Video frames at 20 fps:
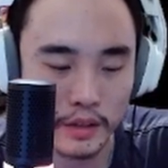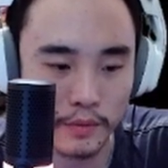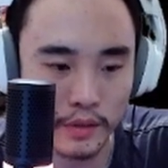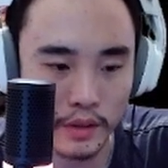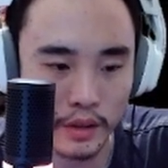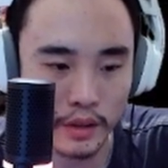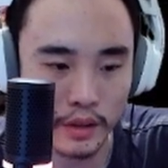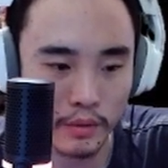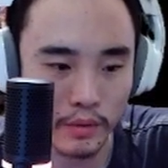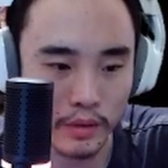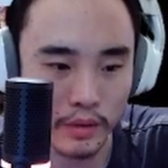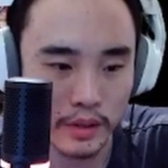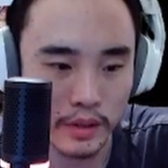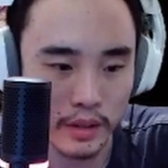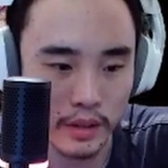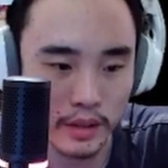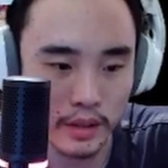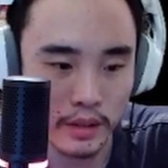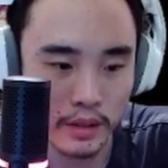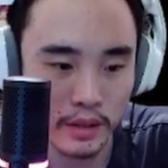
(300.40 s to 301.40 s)
for the
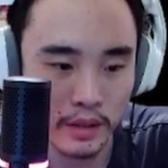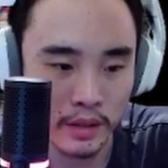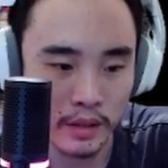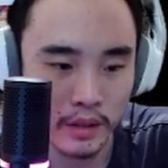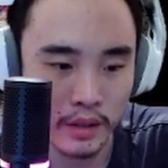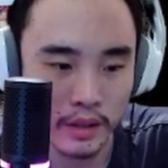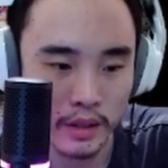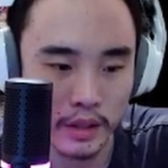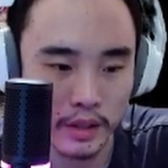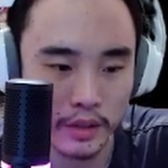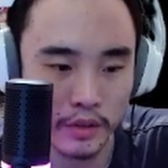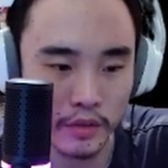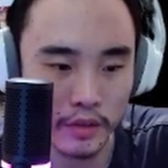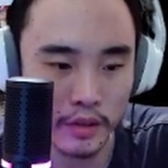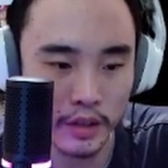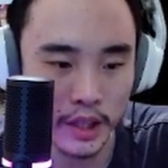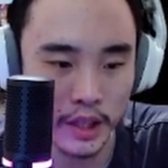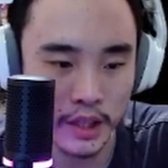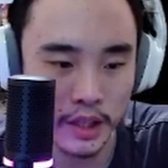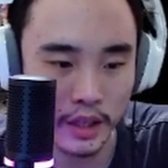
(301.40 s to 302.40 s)
versions is
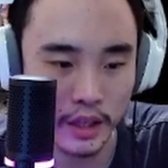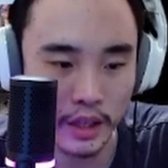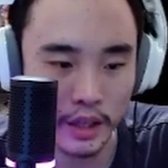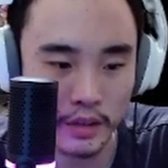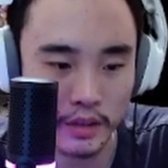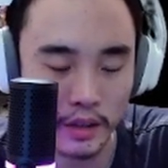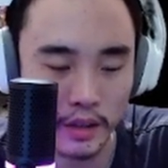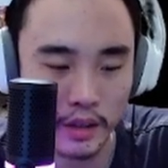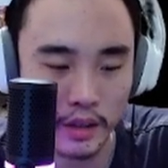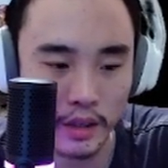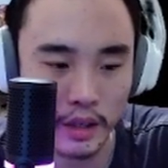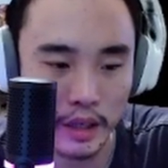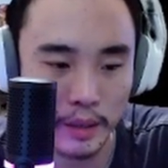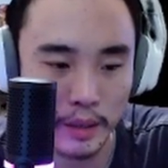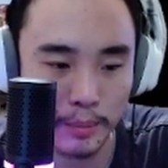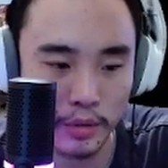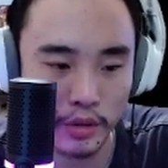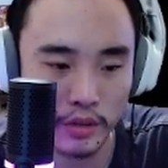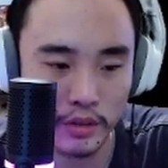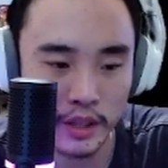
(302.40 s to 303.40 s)
released on
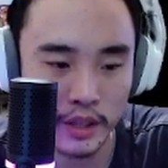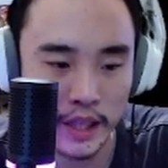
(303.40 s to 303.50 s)
April